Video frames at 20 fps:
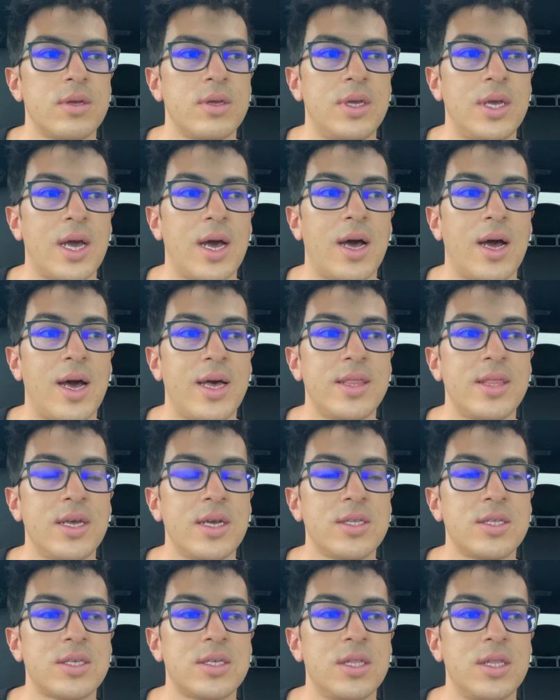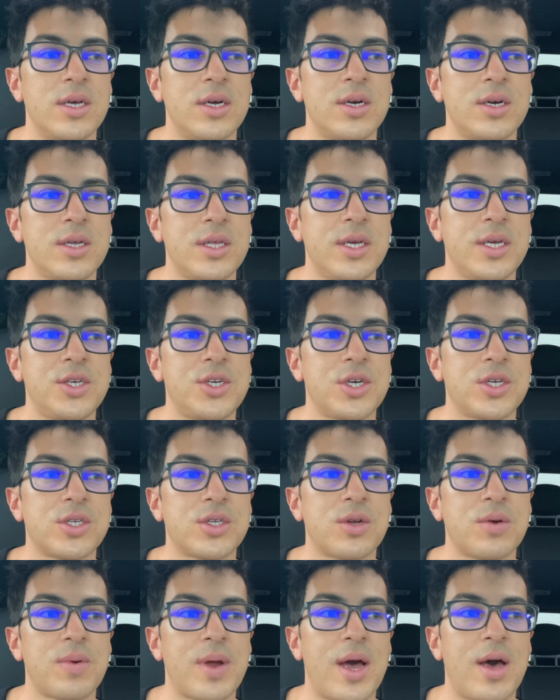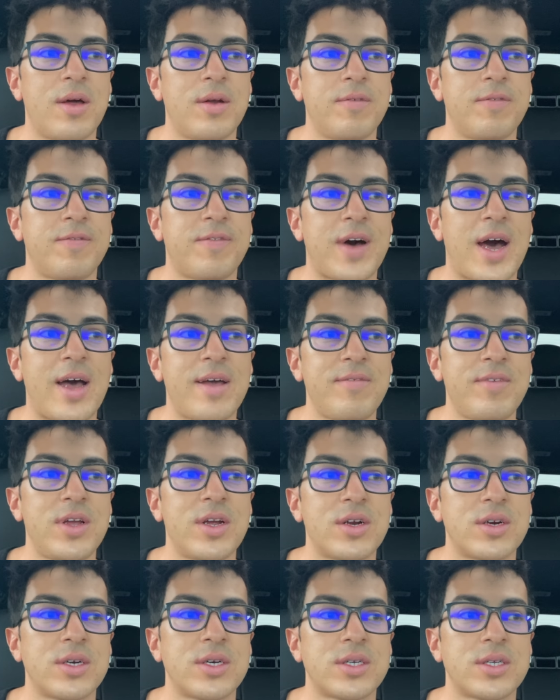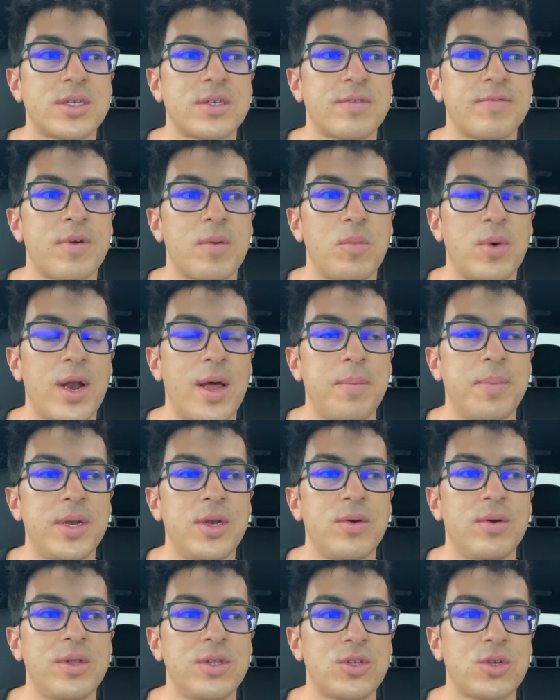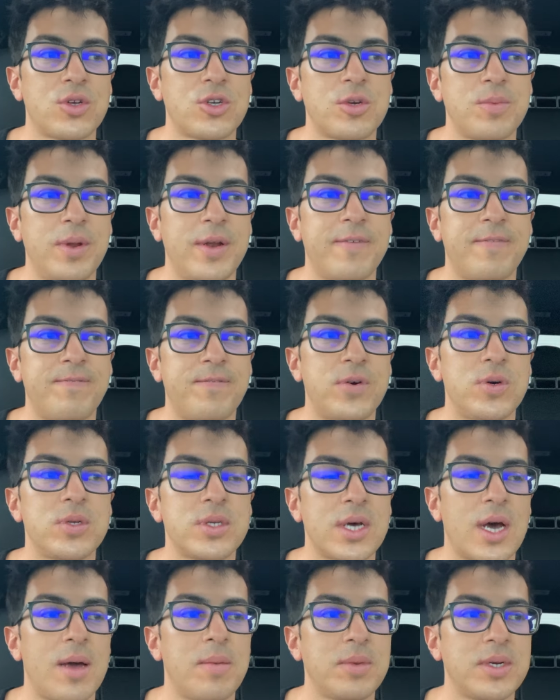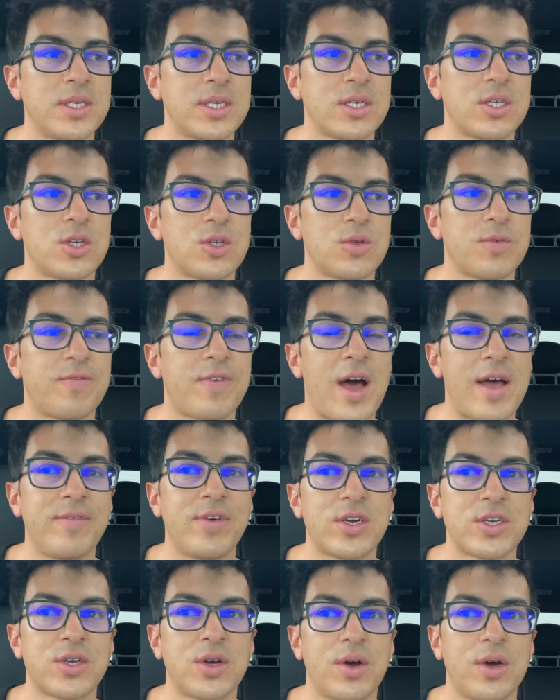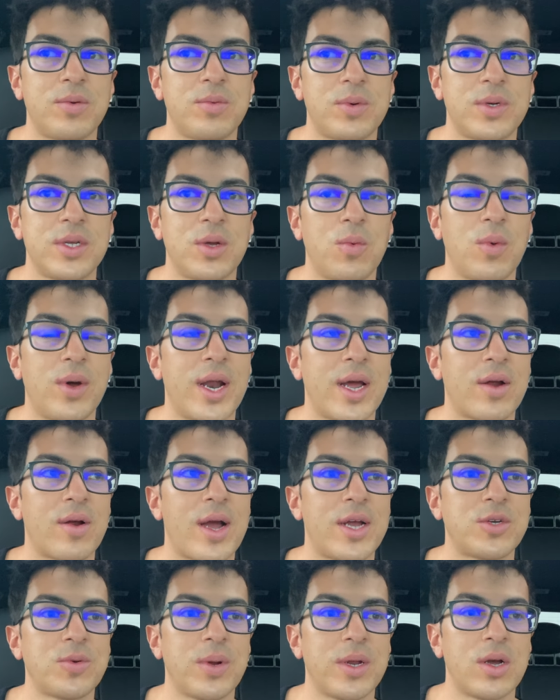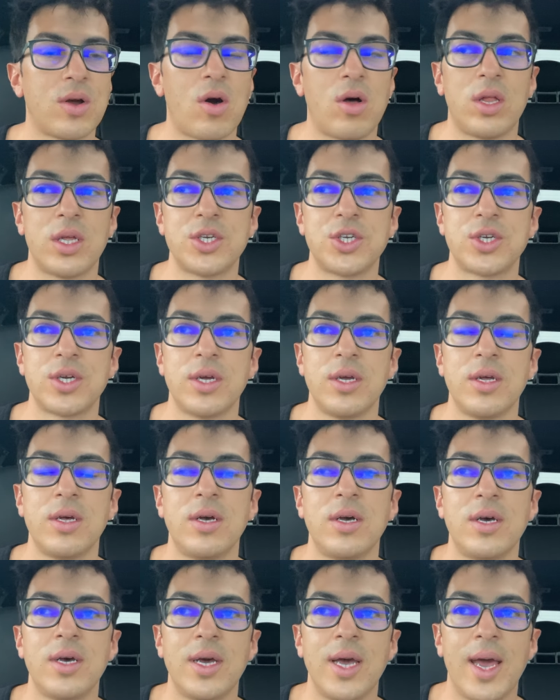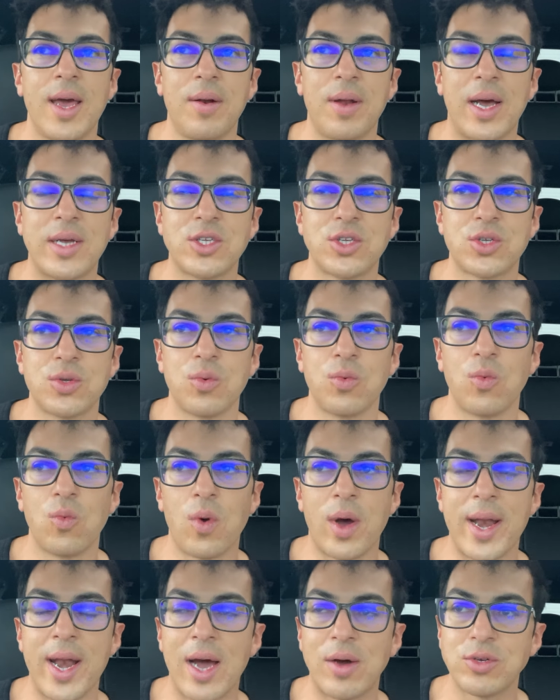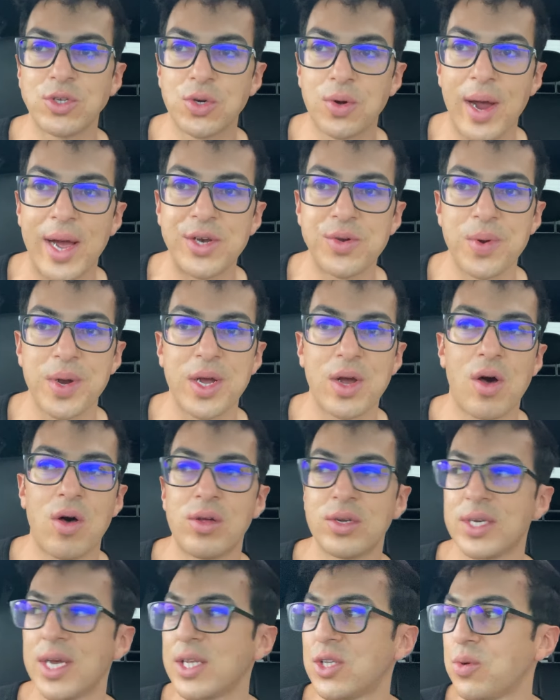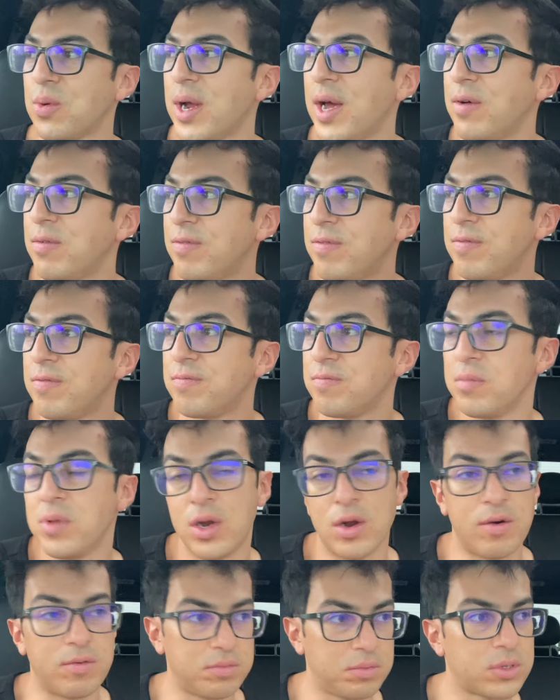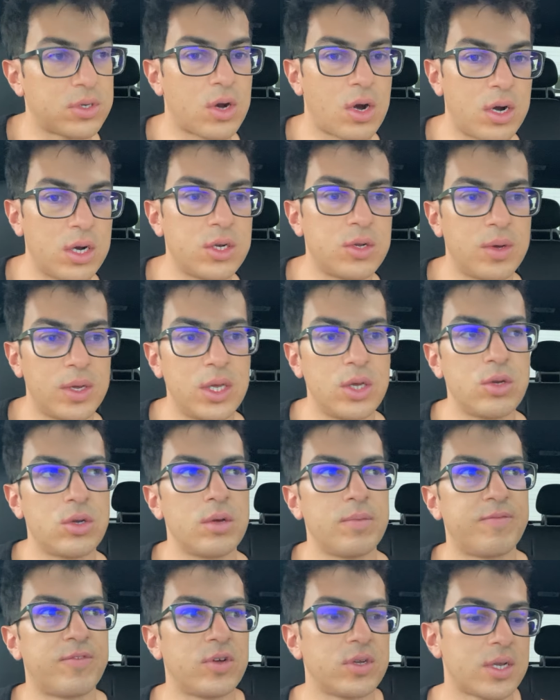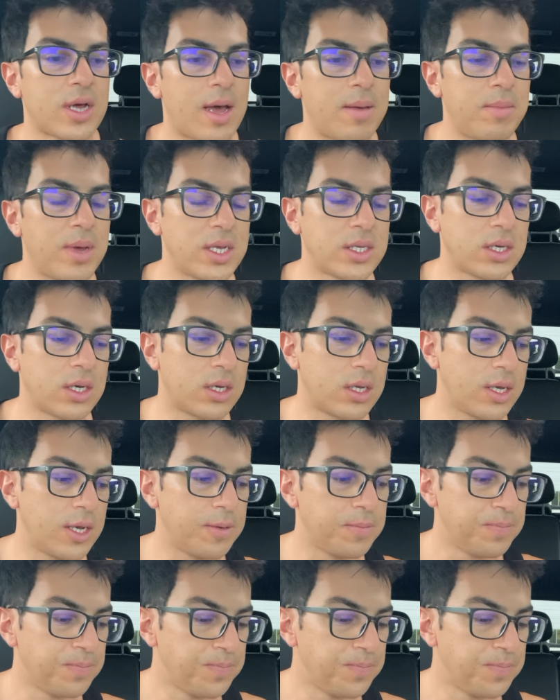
yeah, I think it's literally just around five years from when I've been doing social media full time because this was five years ago when I graduated college. And as when I was graduating college, that's when I, you know, started doing YouTube full time basically